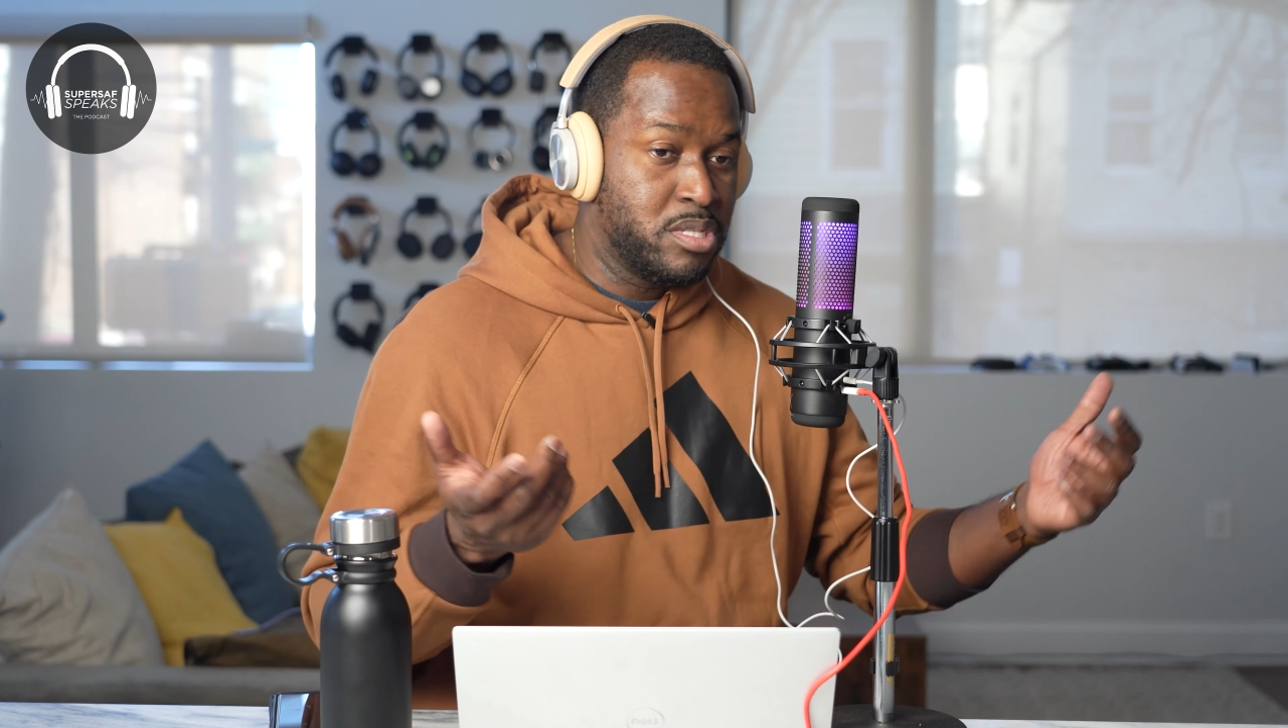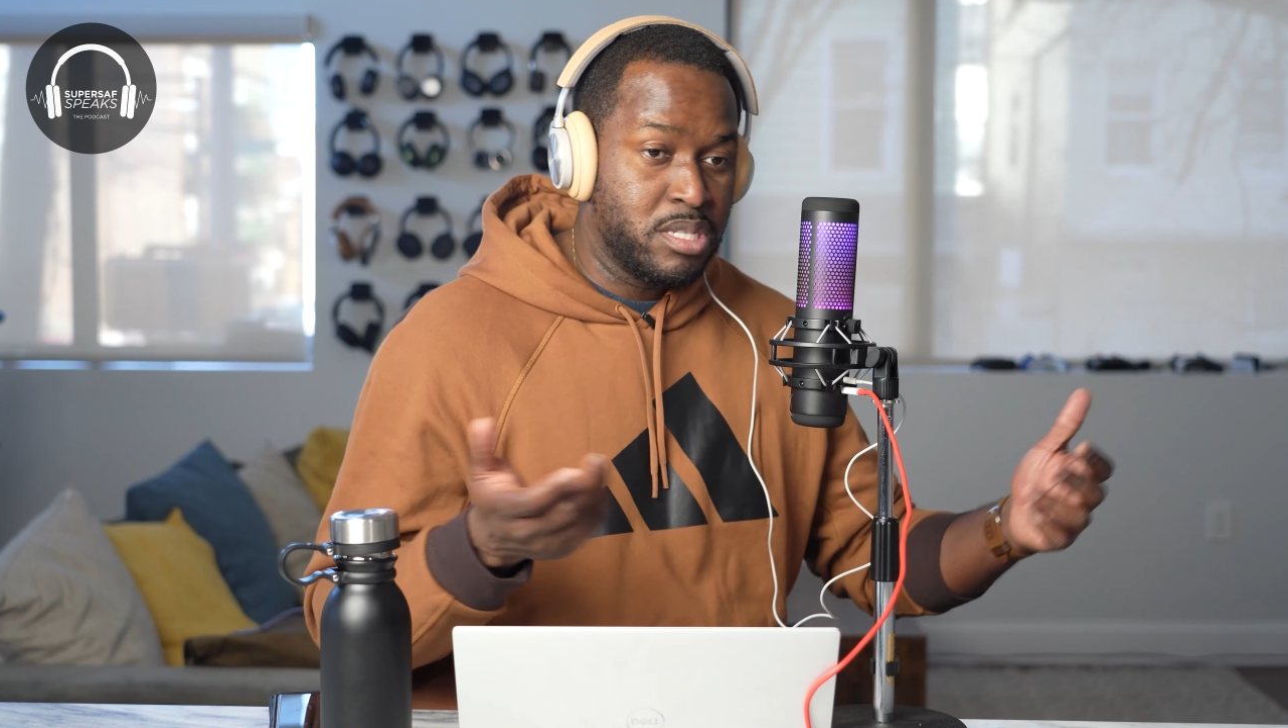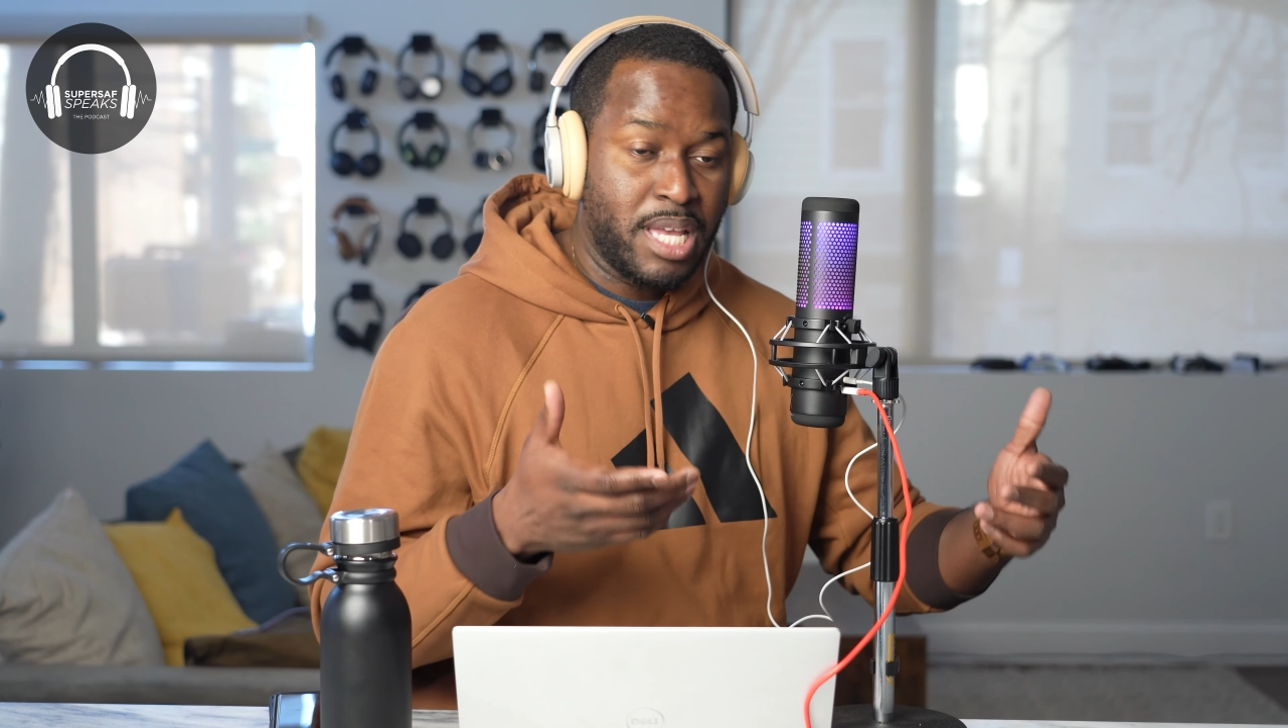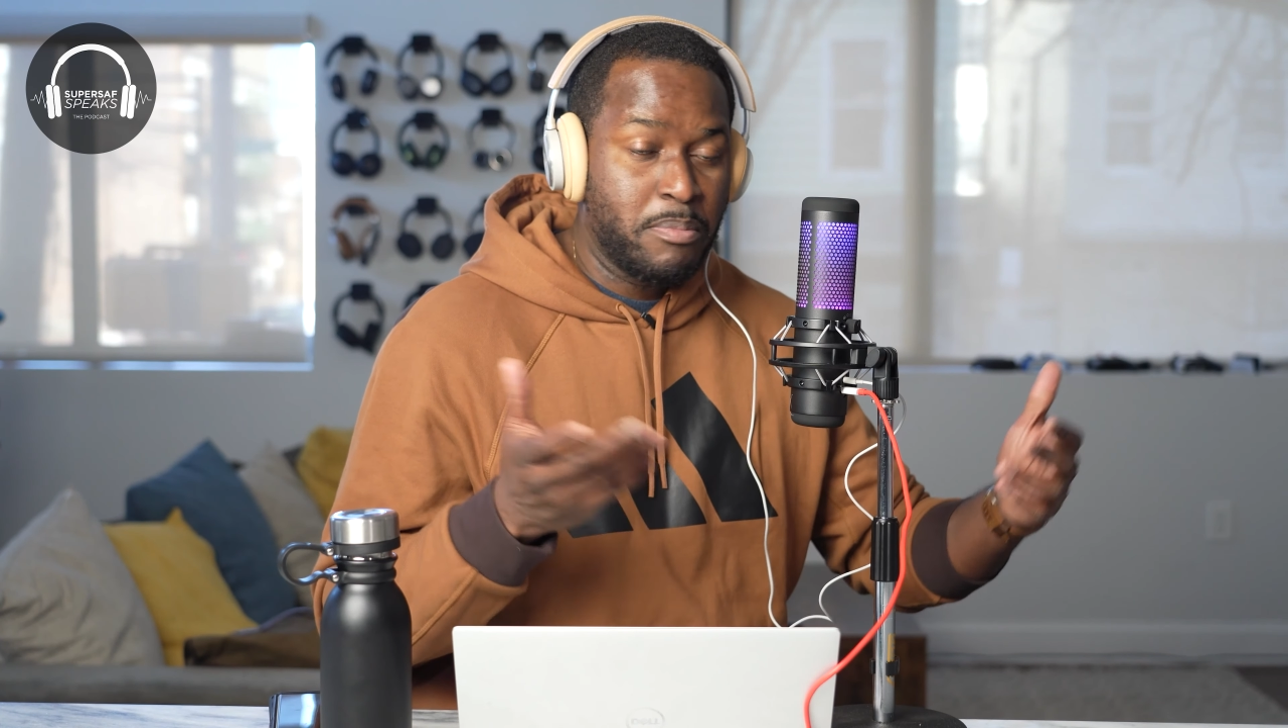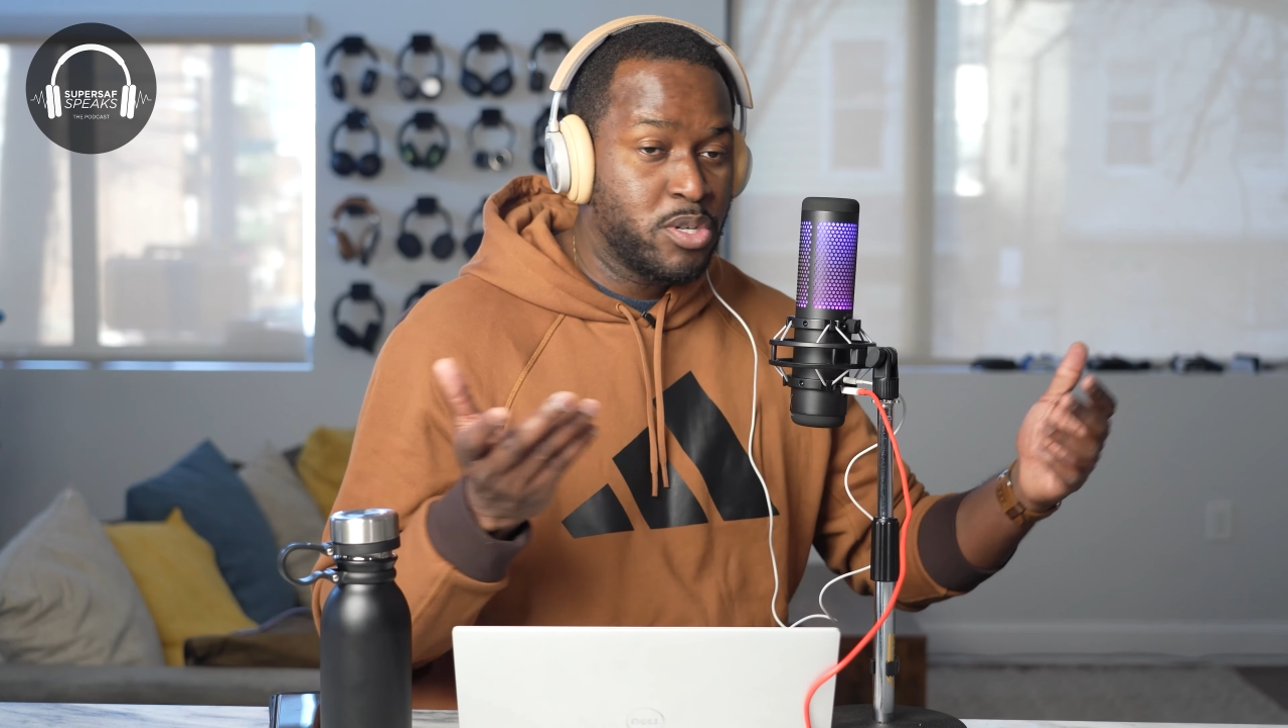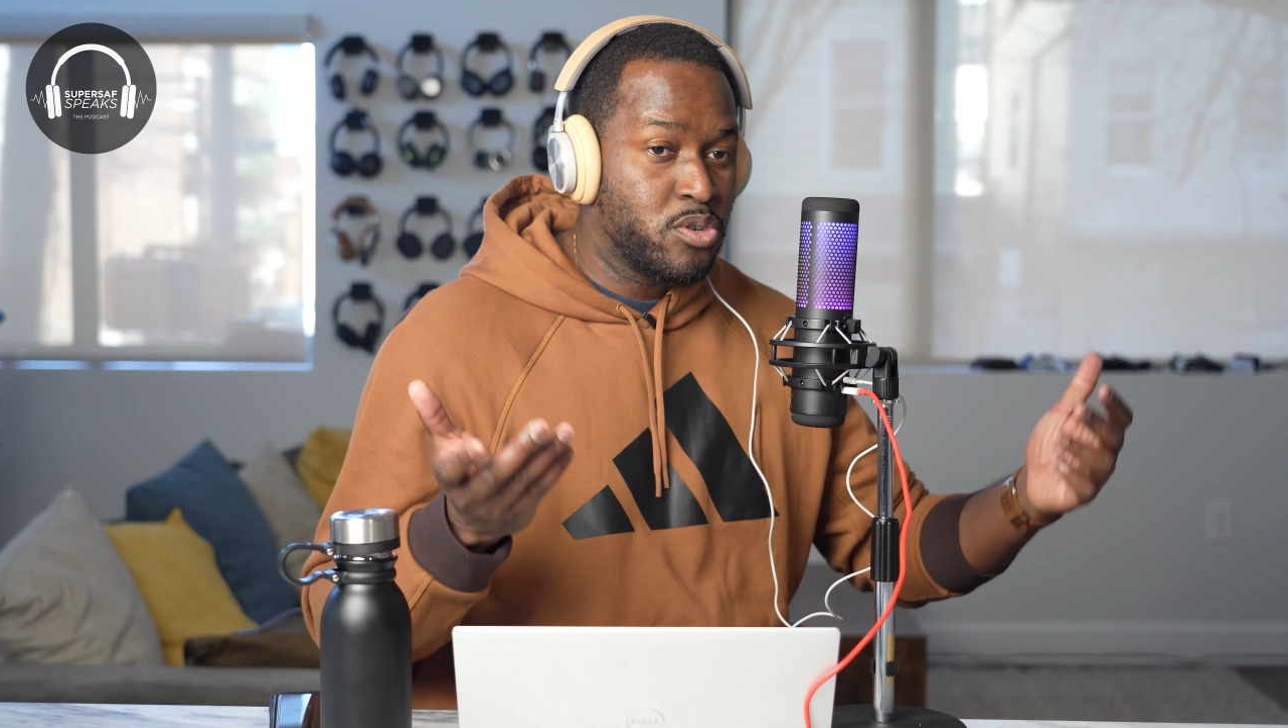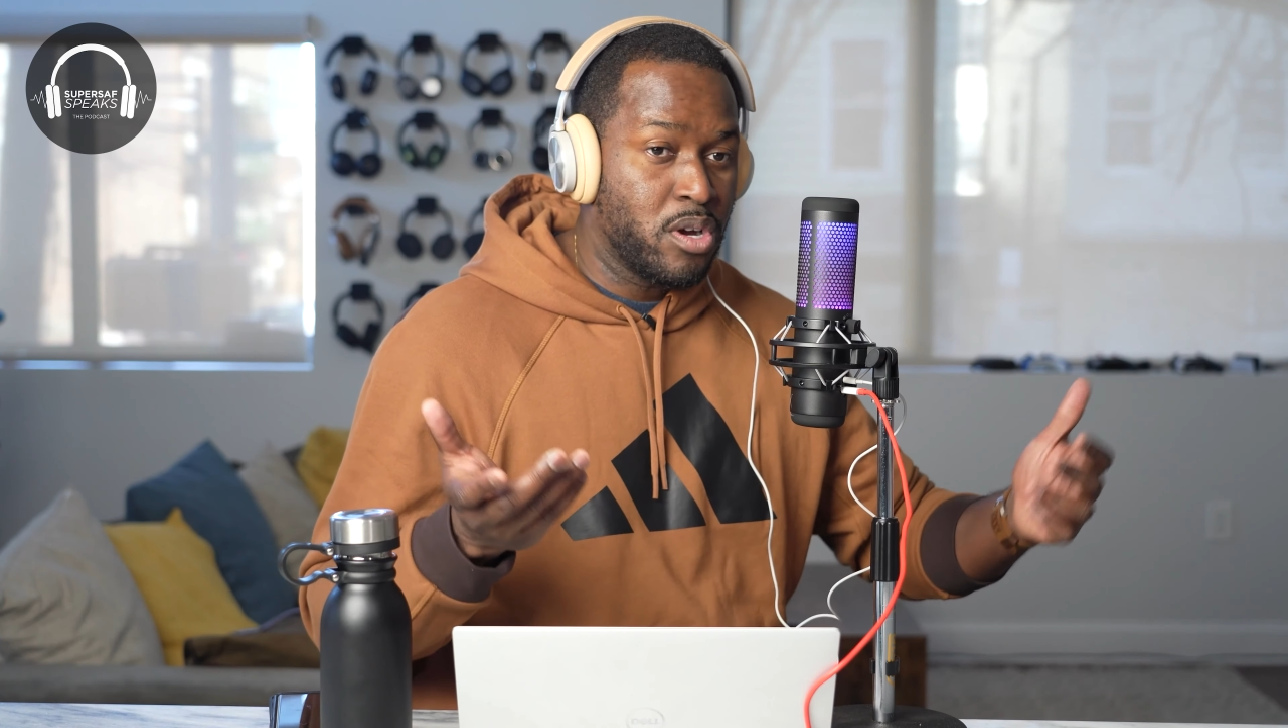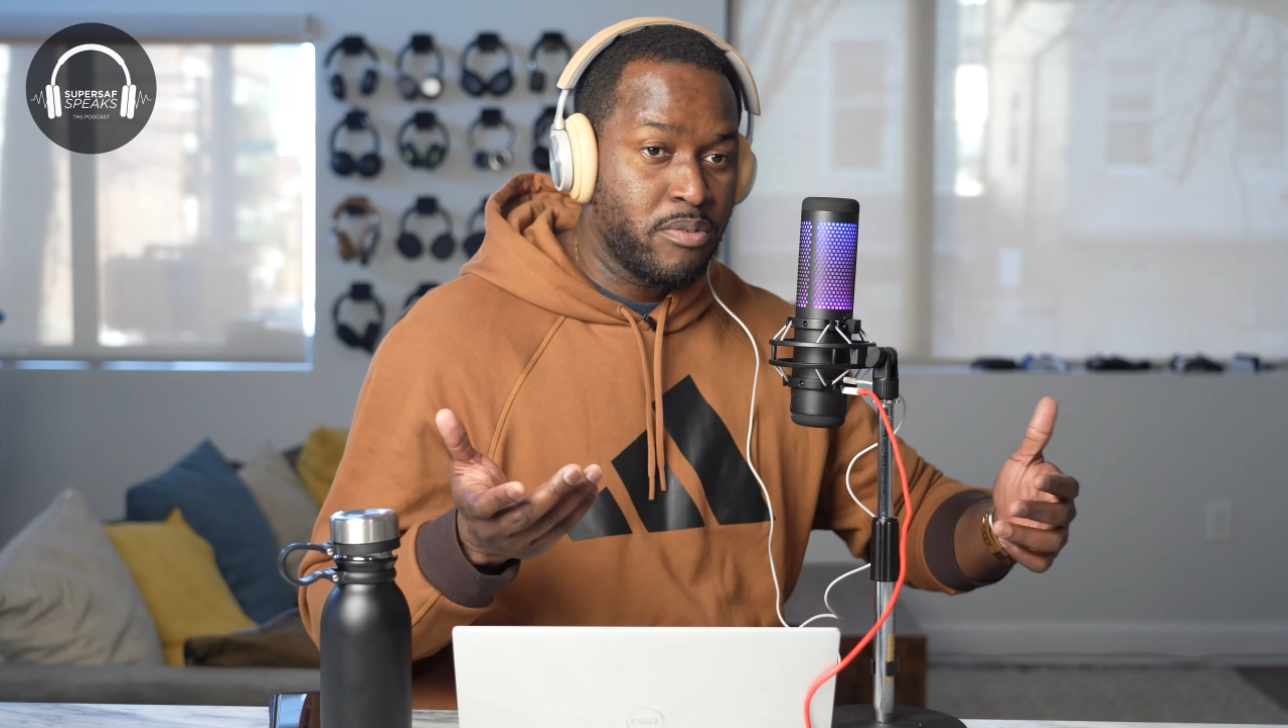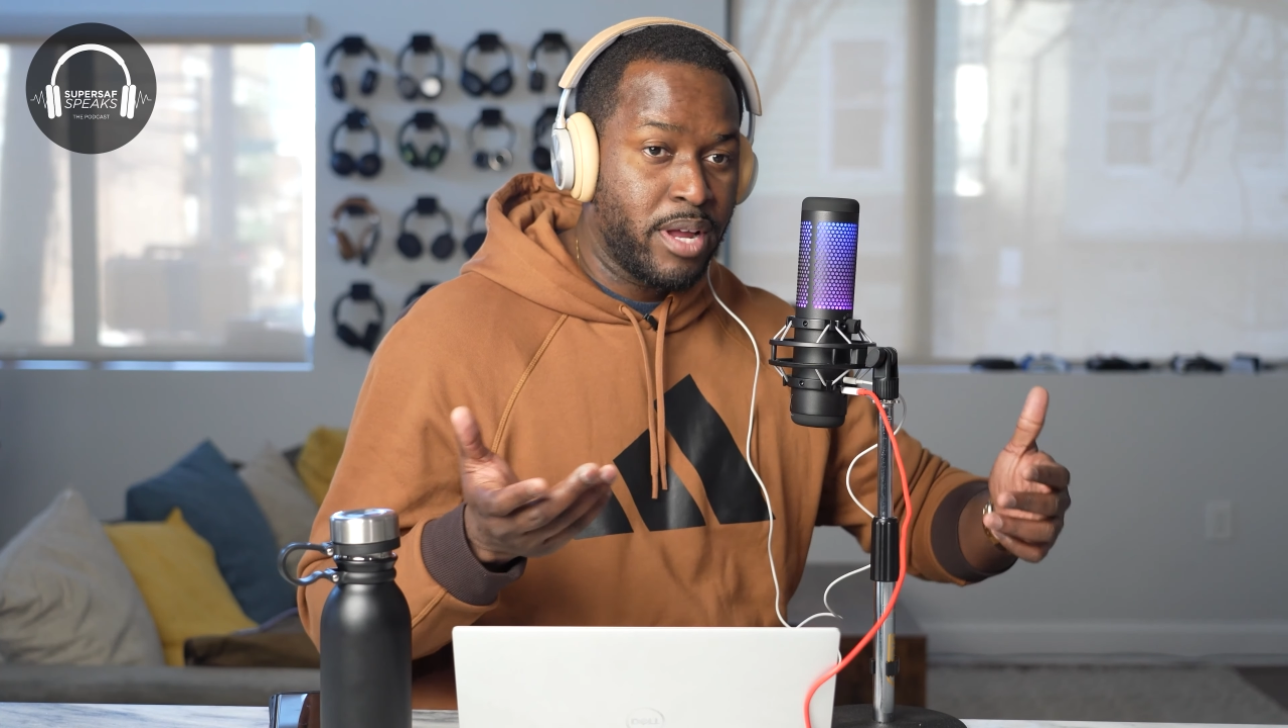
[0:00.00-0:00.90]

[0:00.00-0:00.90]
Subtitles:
Cybertruck,